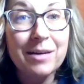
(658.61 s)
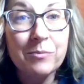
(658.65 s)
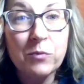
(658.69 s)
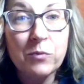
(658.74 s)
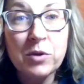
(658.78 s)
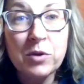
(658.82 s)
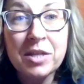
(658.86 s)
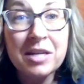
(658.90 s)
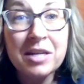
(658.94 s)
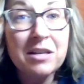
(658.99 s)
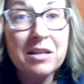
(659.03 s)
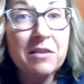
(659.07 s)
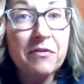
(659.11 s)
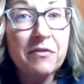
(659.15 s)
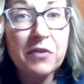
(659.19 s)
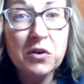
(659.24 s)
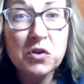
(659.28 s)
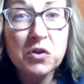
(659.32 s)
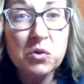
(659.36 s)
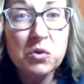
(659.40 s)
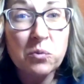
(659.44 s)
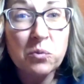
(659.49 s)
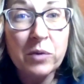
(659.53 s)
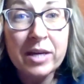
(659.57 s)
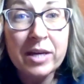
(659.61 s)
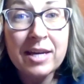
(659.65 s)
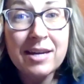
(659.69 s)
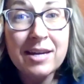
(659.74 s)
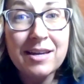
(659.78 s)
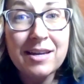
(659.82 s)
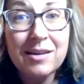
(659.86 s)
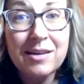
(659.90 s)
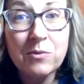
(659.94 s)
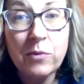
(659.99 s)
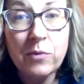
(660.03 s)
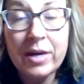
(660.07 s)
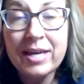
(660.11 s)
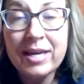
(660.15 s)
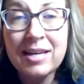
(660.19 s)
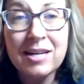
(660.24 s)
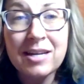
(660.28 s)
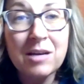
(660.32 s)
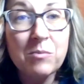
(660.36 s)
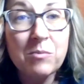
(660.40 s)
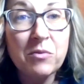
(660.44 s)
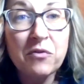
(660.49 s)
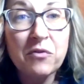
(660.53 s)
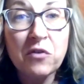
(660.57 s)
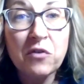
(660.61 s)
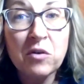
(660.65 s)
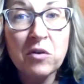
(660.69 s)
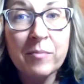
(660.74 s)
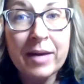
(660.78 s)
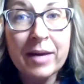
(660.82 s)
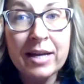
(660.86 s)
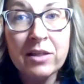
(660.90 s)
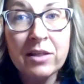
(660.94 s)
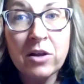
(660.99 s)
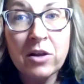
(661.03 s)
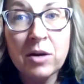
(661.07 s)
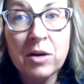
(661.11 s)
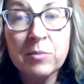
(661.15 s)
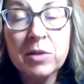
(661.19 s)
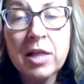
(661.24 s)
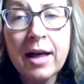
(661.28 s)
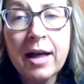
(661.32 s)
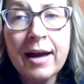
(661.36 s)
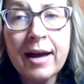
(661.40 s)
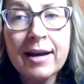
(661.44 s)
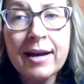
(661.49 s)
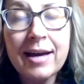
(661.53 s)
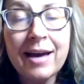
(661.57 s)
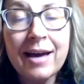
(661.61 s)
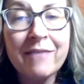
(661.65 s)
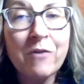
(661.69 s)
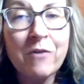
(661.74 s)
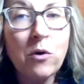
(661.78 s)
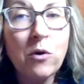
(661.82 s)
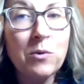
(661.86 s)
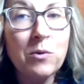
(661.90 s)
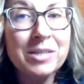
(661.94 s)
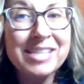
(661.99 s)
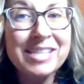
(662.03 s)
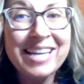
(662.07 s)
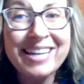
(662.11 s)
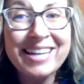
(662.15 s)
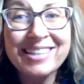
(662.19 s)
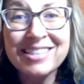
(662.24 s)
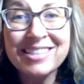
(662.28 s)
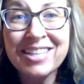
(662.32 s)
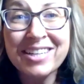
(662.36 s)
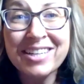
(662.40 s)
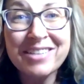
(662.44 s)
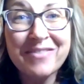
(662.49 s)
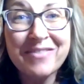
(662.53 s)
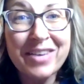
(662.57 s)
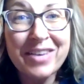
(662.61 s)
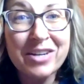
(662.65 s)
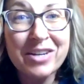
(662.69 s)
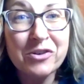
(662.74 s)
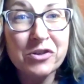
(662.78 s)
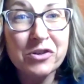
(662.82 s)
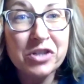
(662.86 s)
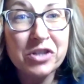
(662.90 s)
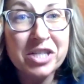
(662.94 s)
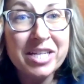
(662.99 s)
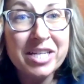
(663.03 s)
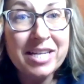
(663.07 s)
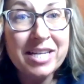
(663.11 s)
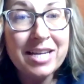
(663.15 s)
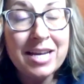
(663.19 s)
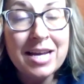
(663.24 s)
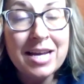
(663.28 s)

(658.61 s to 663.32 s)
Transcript: Within the first week, waking up before my alarm clock, I've always had a ton of energy,